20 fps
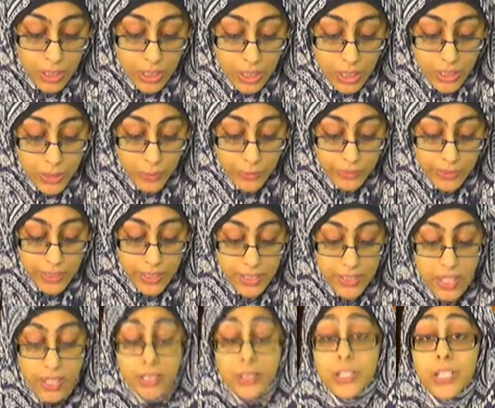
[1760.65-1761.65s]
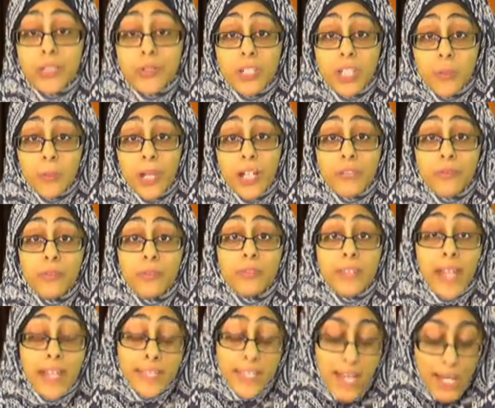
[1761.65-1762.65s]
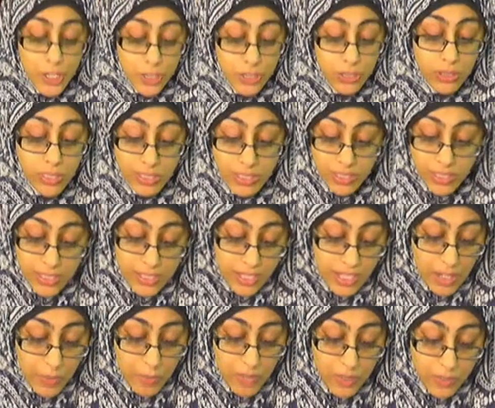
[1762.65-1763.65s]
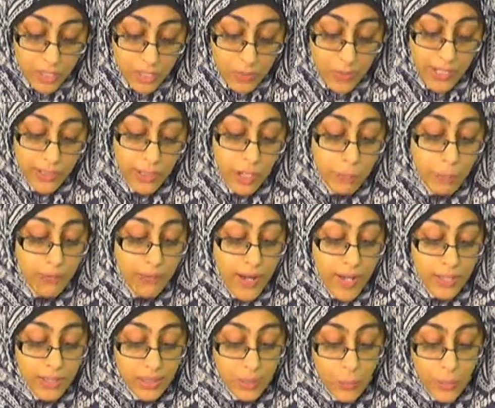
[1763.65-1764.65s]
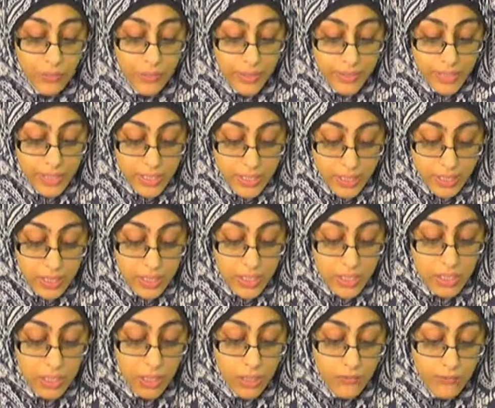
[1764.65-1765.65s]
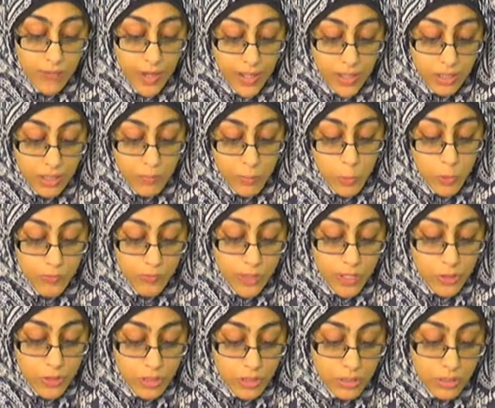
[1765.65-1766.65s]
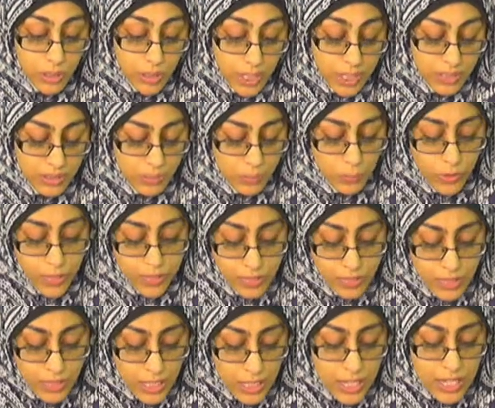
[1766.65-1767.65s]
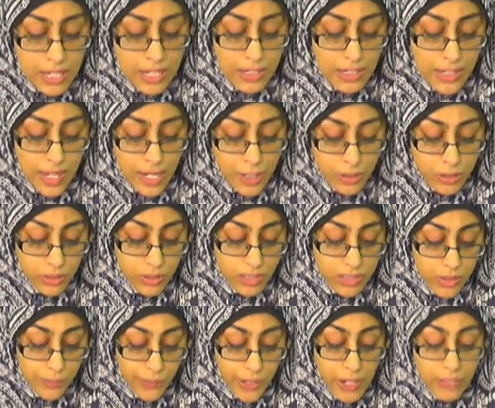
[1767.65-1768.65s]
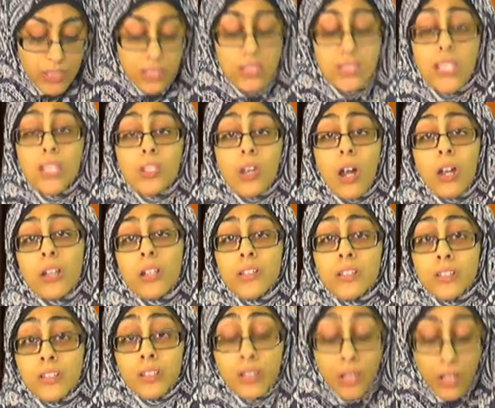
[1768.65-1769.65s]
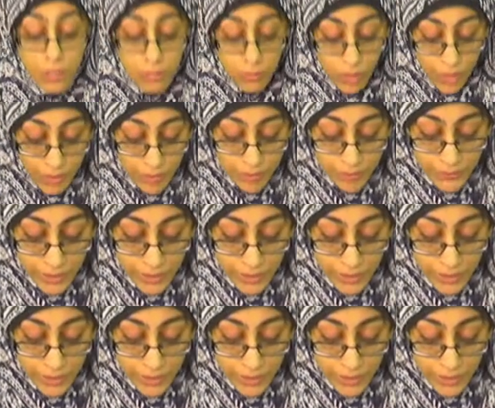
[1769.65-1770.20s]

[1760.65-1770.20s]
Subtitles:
So things that are disrespectful, that's actually these things that I mentioned, right? Not providing them with necessities, not inviting them to a function, not getting them presents. In actually some cases, these are considered haram.